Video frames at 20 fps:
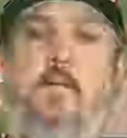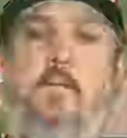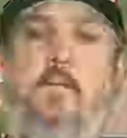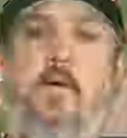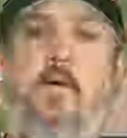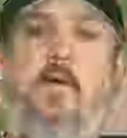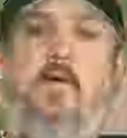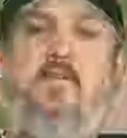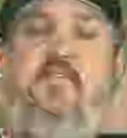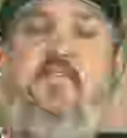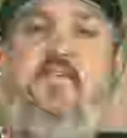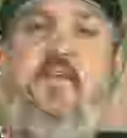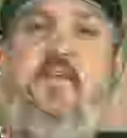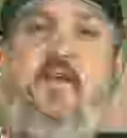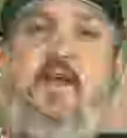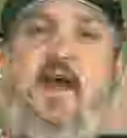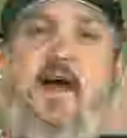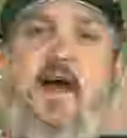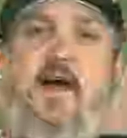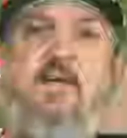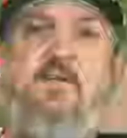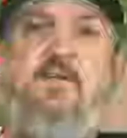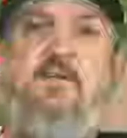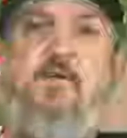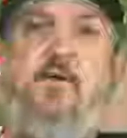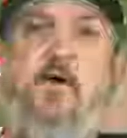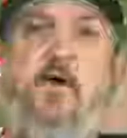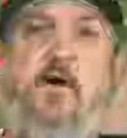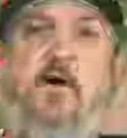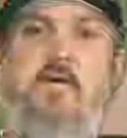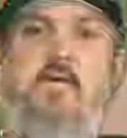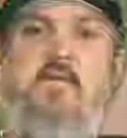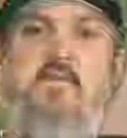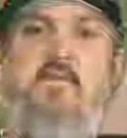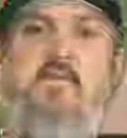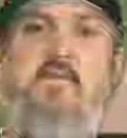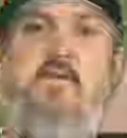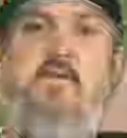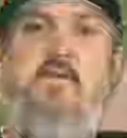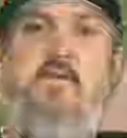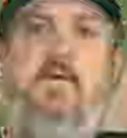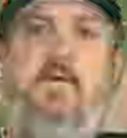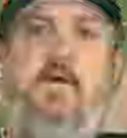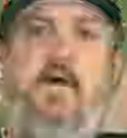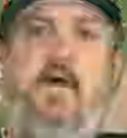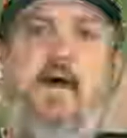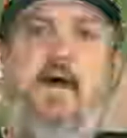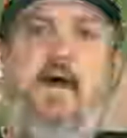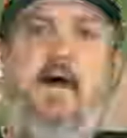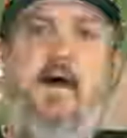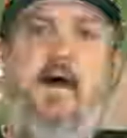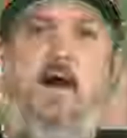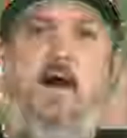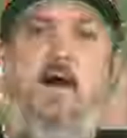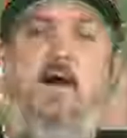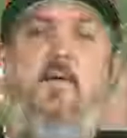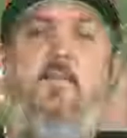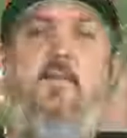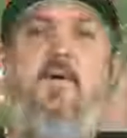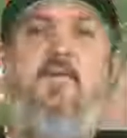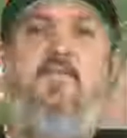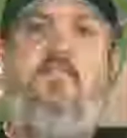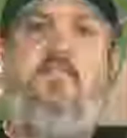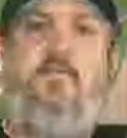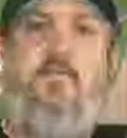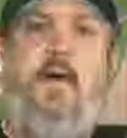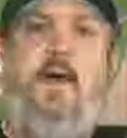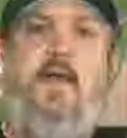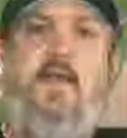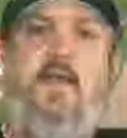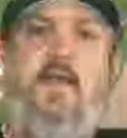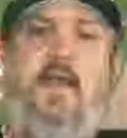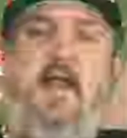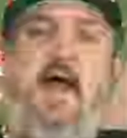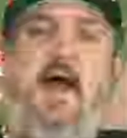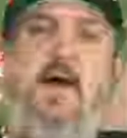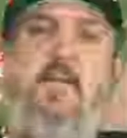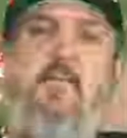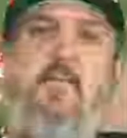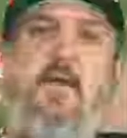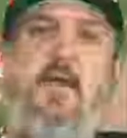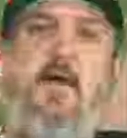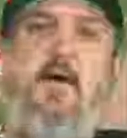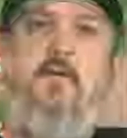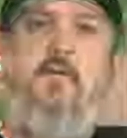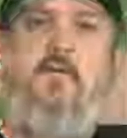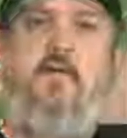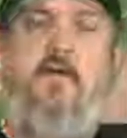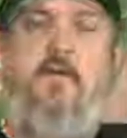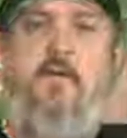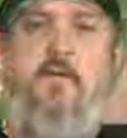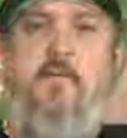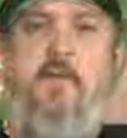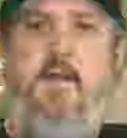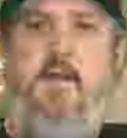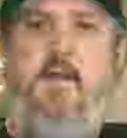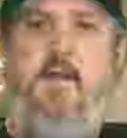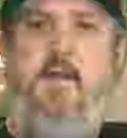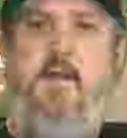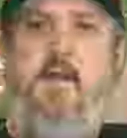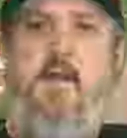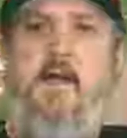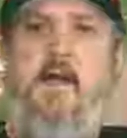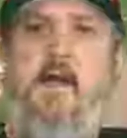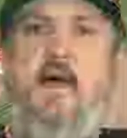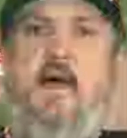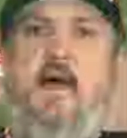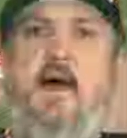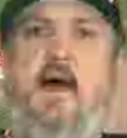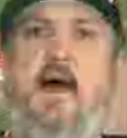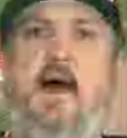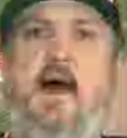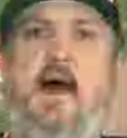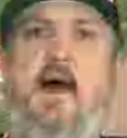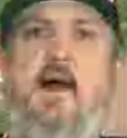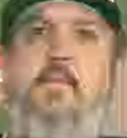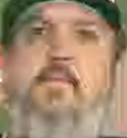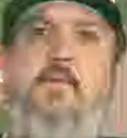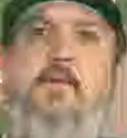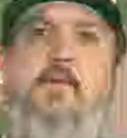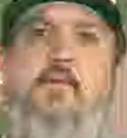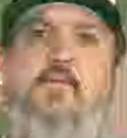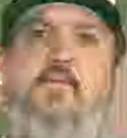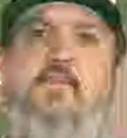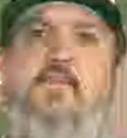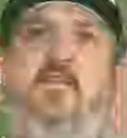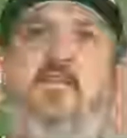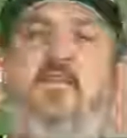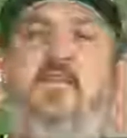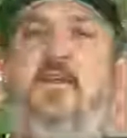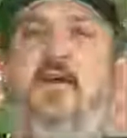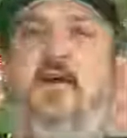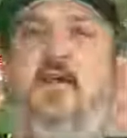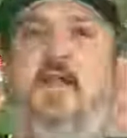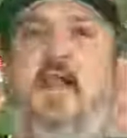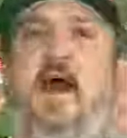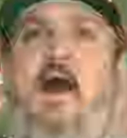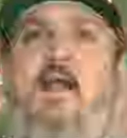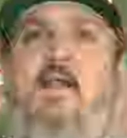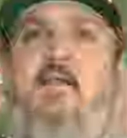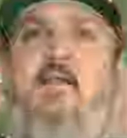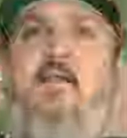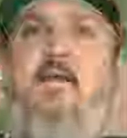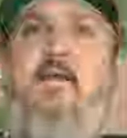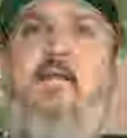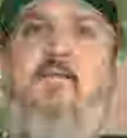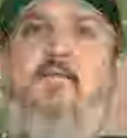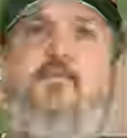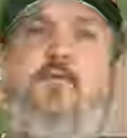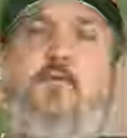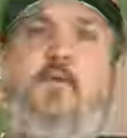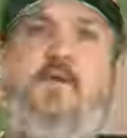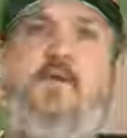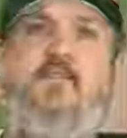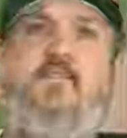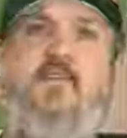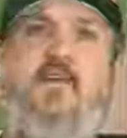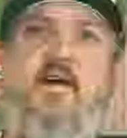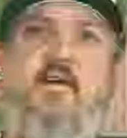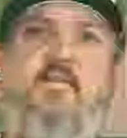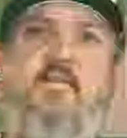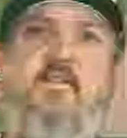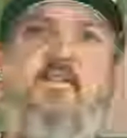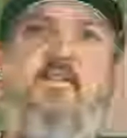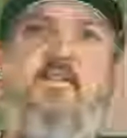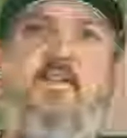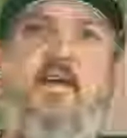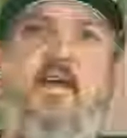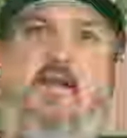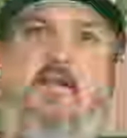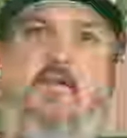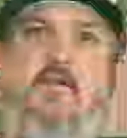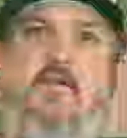Percy Ashcroft's Almost Made It APBAGo tournament. I'm using the 1927 St.